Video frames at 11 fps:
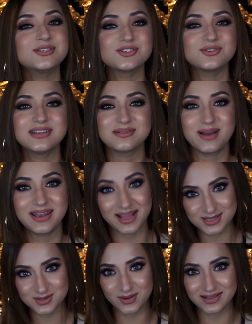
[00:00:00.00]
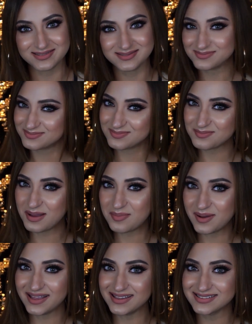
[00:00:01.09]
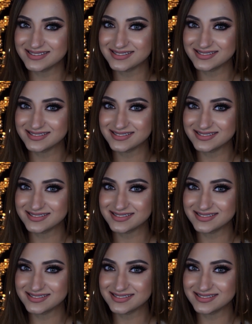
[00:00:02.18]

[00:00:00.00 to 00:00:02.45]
soon in my next one. Bye bye.